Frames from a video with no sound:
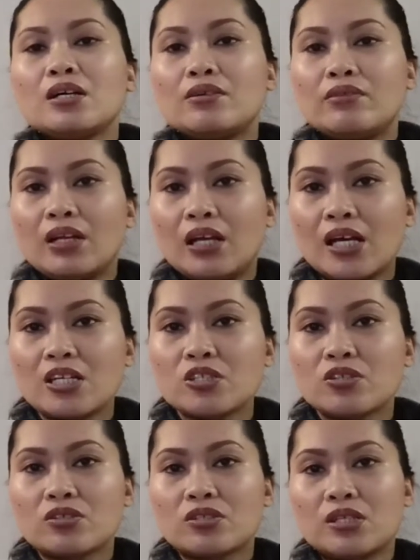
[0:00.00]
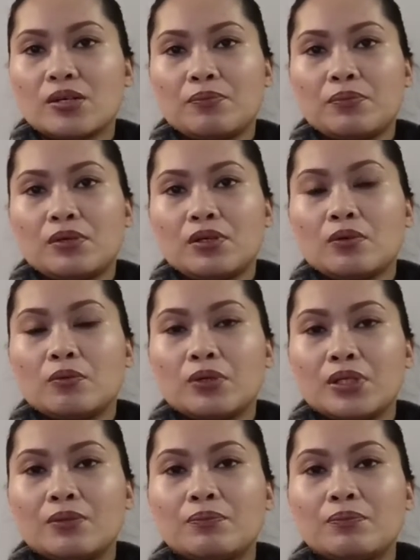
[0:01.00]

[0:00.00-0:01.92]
relationship with